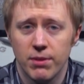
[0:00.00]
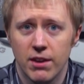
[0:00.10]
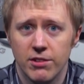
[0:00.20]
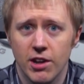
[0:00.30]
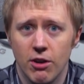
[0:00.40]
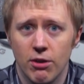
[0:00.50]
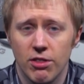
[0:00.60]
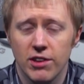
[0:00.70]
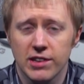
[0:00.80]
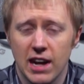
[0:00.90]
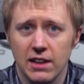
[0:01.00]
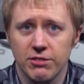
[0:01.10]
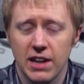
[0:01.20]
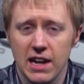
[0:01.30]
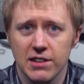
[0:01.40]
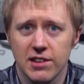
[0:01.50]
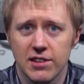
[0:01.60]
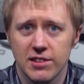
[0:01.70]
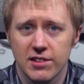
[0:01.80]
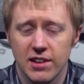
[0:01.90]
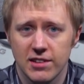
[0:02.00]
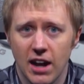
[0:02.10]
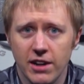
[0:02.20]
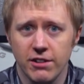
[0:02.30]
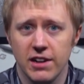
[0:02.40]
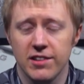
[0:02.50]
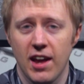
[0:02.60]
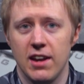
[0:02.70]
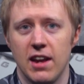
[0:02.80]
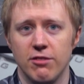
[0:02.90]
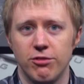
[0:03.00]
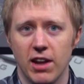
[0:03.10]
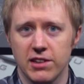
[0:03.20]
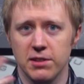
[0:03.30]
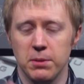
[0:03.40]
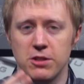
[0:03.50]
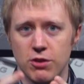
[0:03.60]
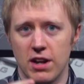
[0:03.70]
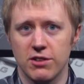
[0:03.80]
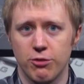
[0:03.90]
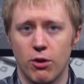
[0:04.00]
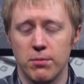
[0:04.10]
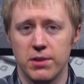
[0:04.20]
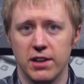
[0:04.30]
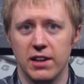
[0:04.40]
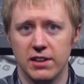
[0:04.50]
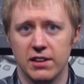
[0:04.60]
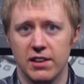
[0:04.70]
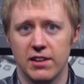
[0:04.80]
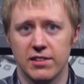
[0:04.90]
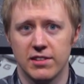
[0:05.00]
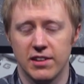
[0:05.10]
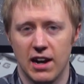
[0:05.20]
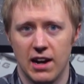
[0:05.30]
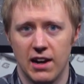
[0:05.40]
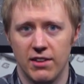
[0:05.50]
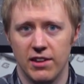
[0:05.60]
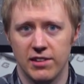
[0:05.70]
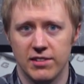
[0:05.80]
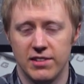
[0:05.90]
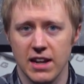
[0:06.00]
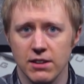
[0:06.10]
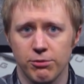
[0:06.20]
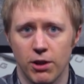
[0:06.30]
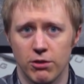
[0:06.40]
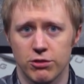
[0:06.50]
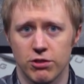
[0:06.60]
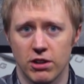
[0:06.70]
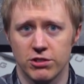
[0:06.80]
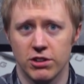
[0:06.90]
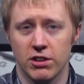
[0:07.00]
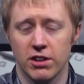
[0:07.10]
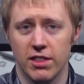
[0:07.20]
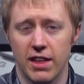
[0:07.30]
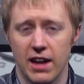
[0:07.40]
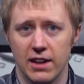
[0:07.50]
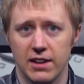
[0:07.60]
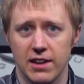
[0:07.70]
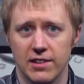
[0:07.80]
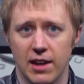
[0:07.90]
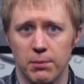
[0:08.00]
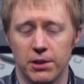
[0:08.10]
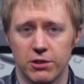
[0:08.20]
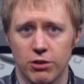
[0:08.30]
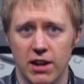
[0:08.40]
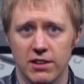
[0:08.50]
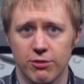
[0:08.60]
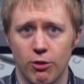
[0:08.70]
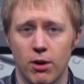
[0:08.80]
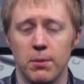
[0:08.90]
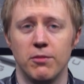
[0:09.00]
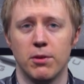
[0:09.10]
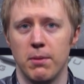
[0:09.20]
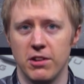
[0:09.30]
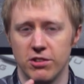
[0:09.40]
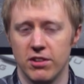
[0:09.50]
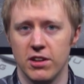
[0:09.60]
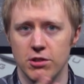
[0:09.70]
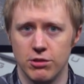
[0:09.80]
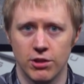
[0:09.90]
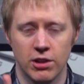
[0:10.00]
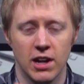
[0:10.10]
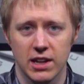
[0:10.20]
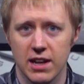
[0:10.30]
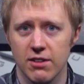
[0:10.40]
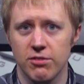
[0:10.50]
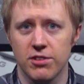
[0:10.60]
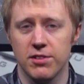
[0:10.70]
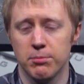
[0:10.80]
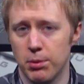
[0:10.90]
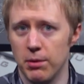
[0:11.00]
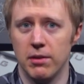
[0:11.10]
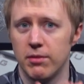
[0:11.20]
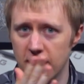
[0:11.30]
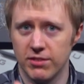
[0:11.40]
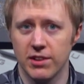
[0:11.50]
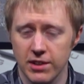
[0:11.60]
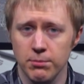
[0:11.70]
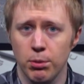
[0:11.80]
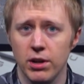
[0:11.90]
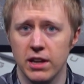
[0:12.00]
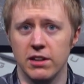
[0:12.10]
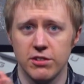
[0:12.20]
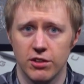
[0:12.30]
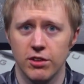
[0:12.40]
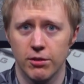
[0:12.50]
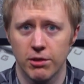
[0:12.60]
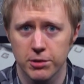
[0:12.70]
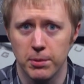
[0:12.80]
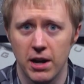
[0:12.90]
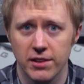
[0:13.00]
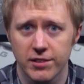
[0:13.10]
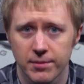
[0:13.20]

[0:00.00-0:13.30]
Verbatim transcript: So this kind of takes this, this utterance and, and flexibly transforms it into this, uh, this data flow structure that is able to transform information the user gives, gives as input into the response.